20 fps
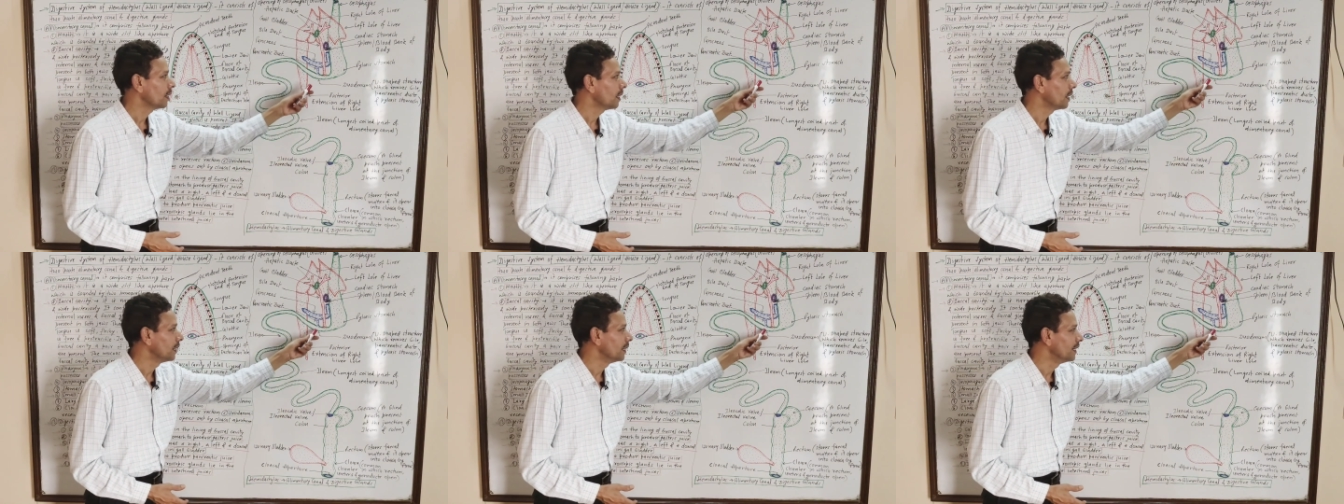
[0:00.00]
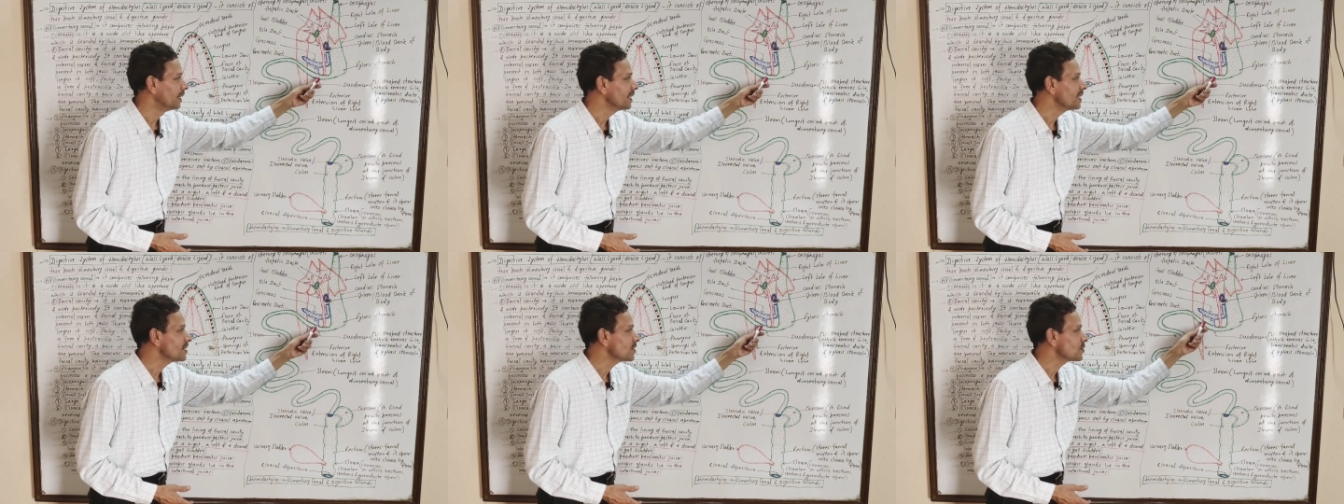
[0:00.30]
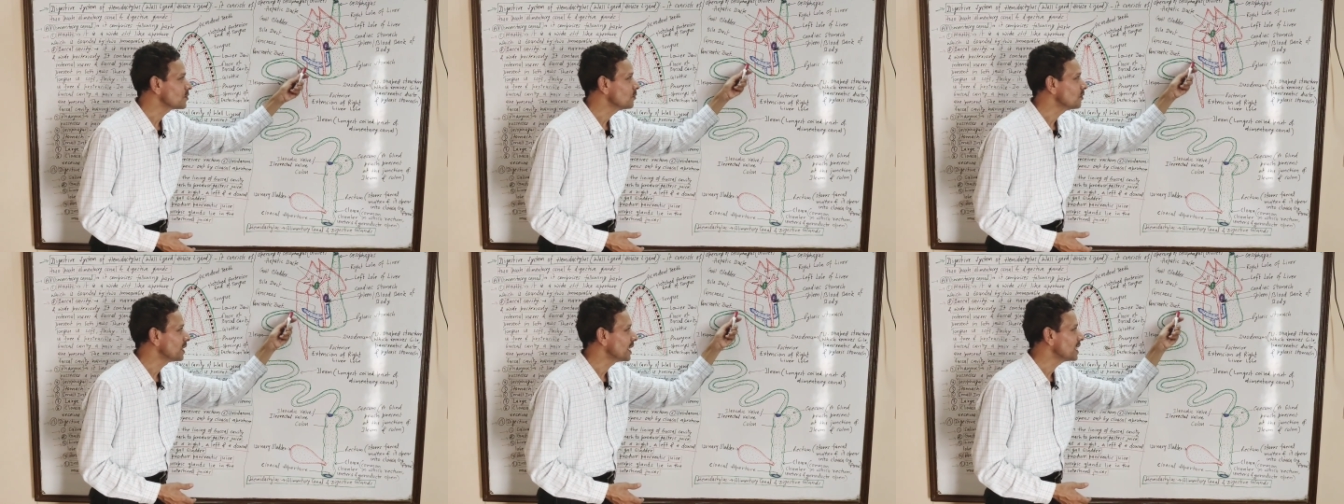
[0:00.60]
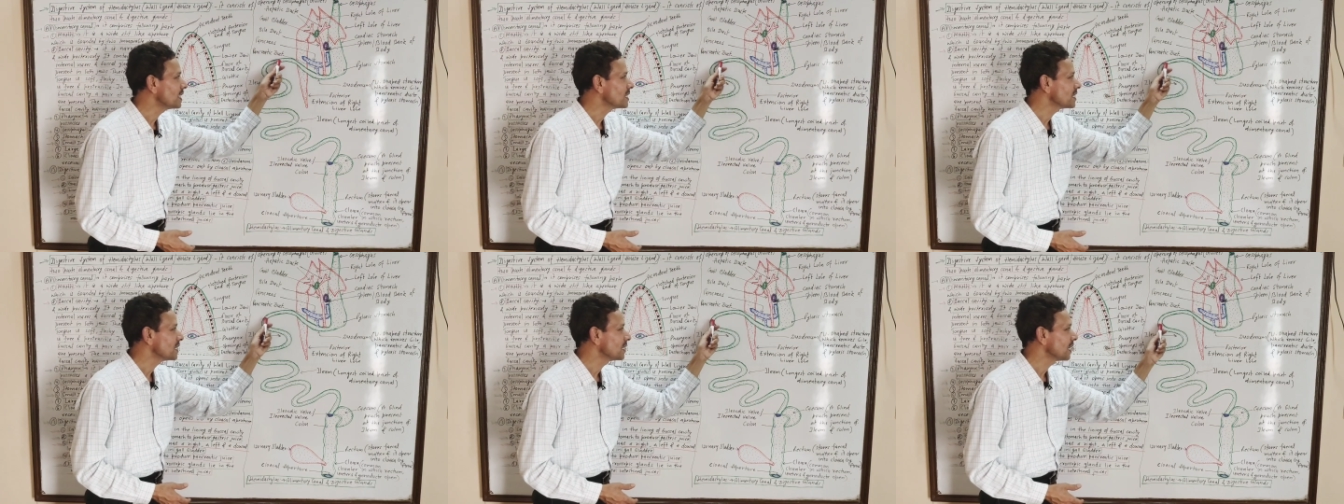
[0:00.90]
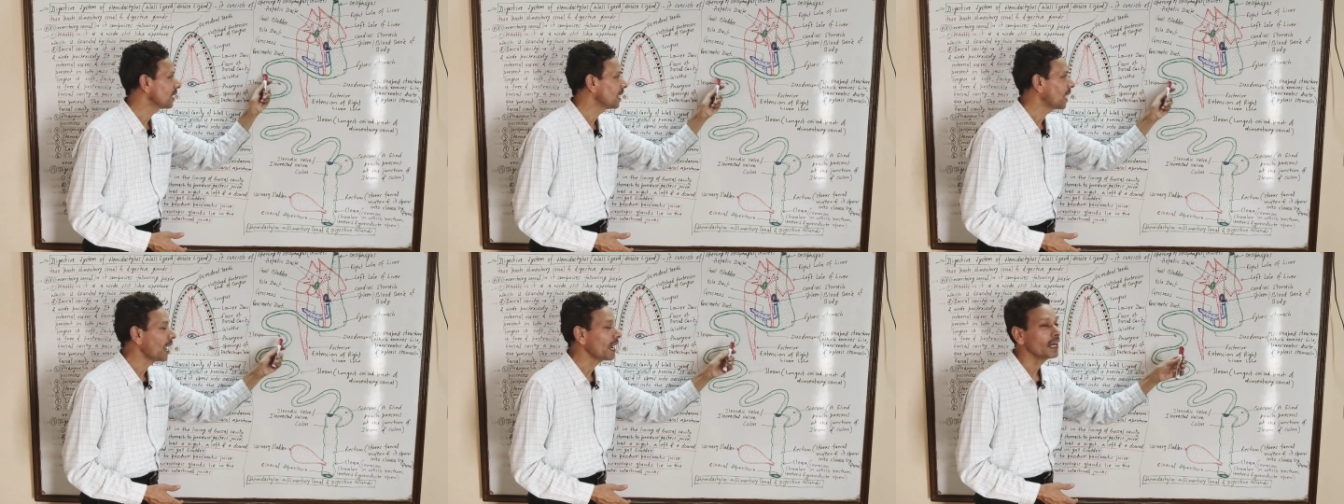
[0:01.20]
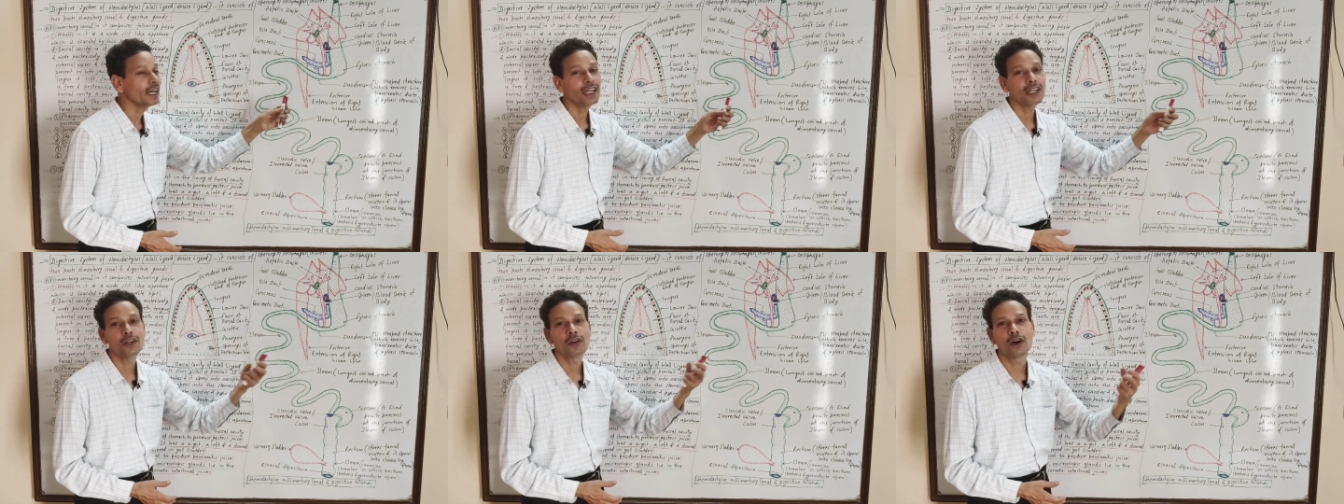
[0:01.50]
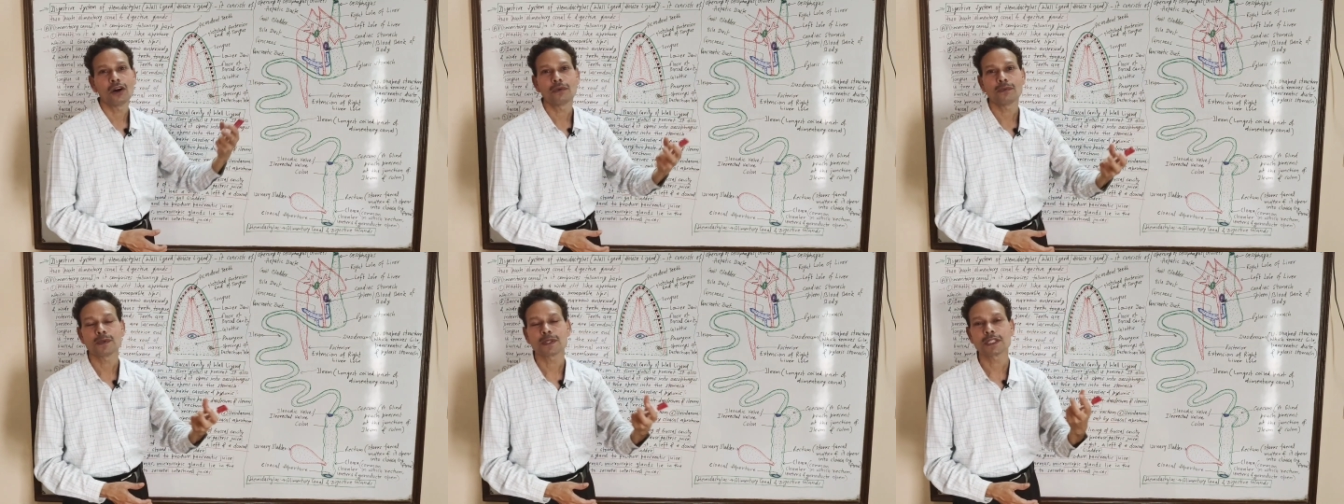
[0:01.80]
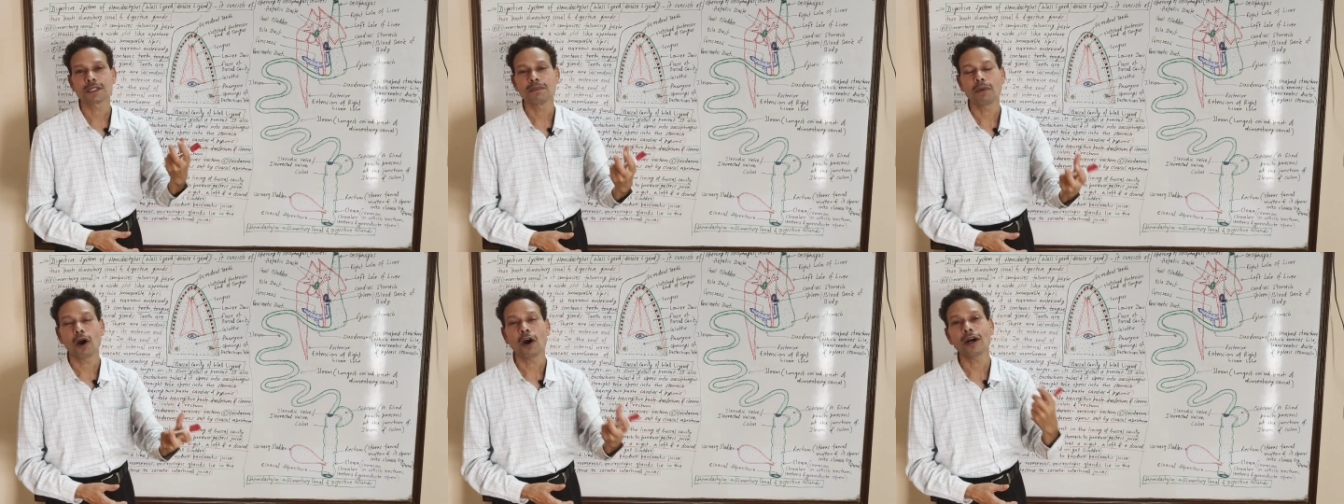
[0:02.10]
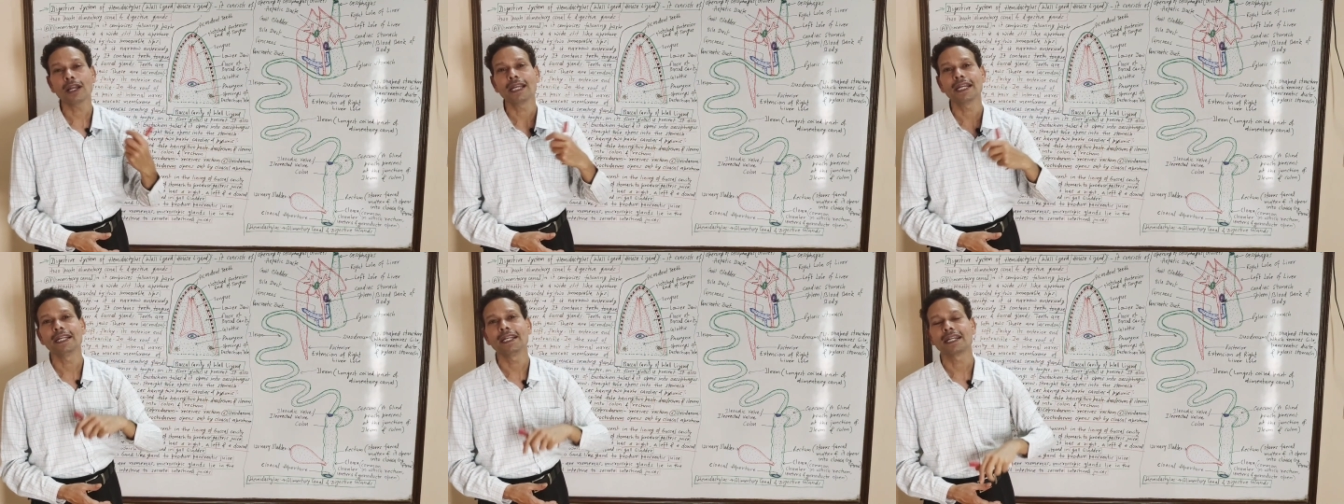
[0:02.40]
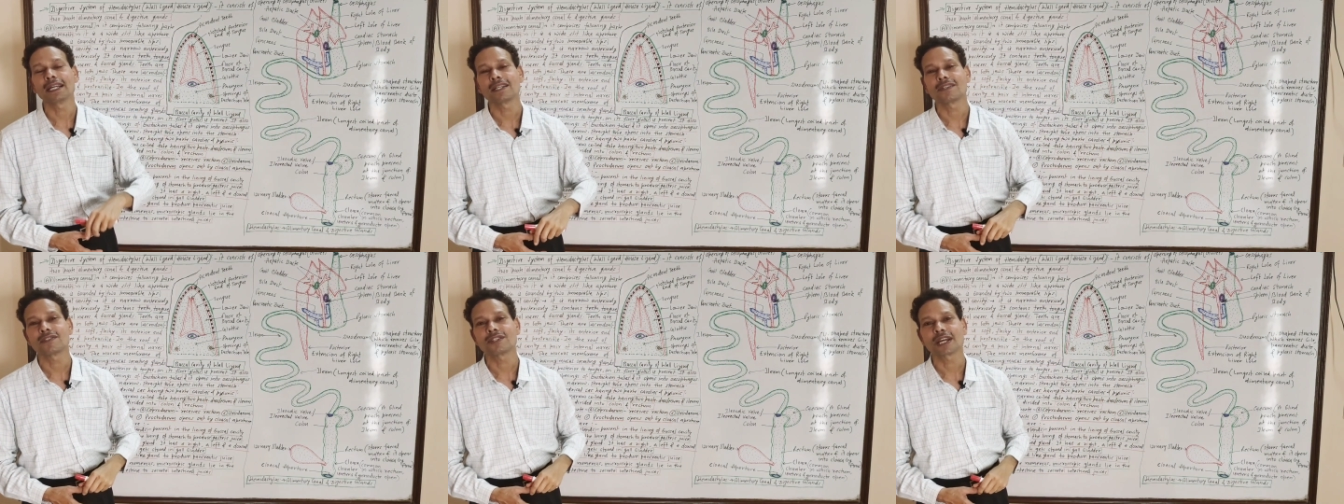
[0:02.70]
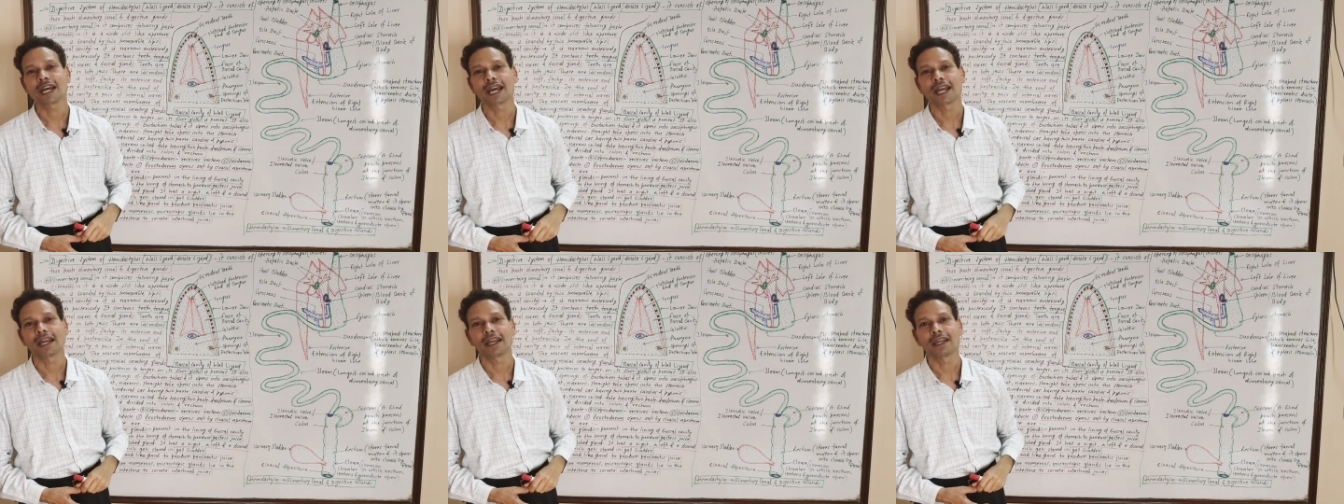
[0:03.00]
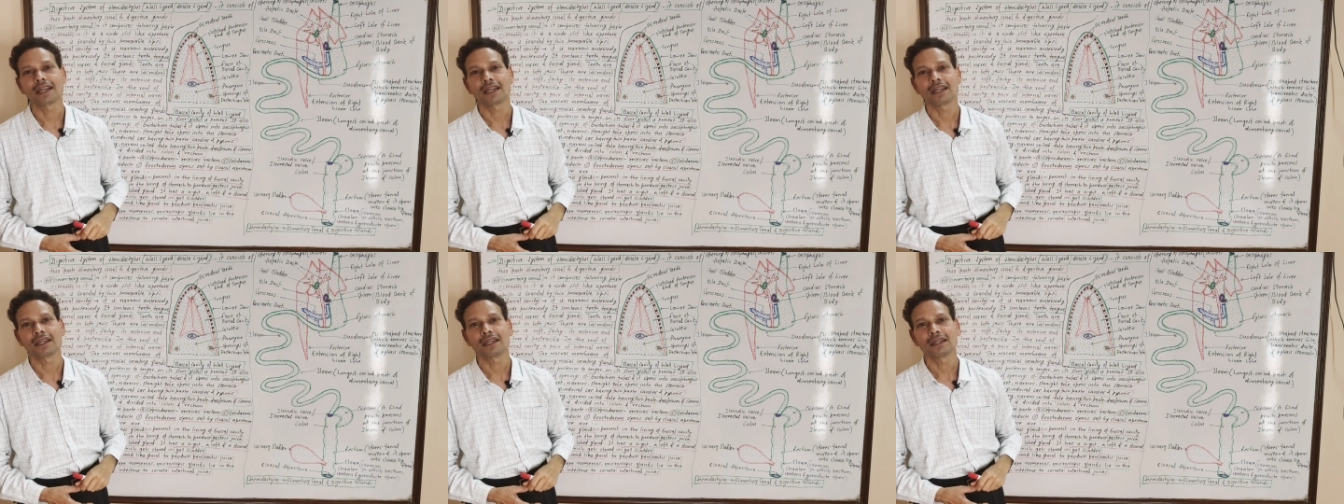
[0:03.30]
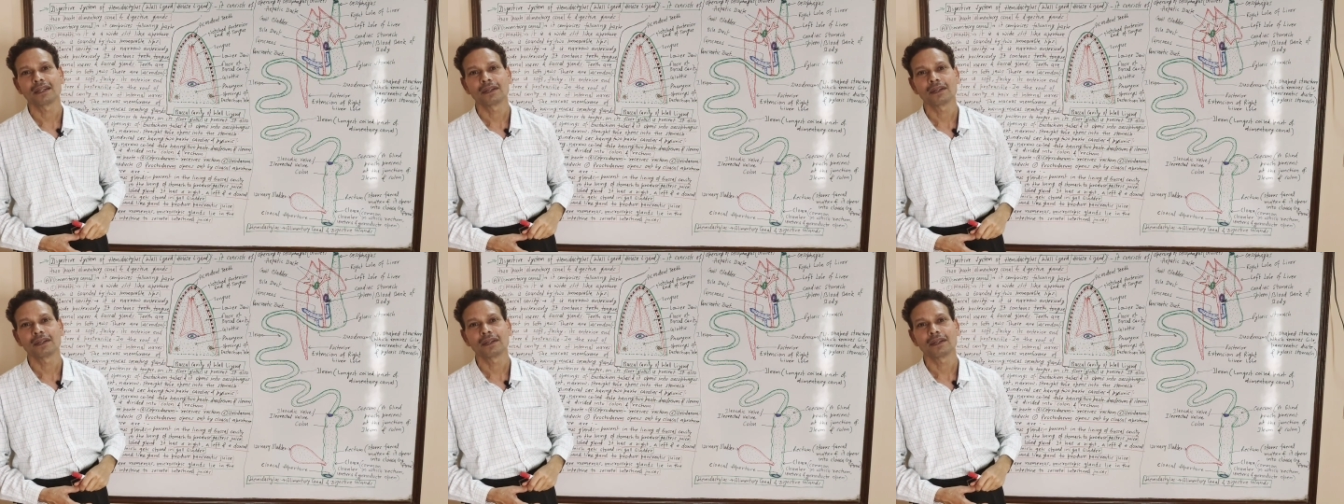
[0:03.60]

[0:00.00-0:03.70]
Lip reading: And dear students, in the lining of small intestine,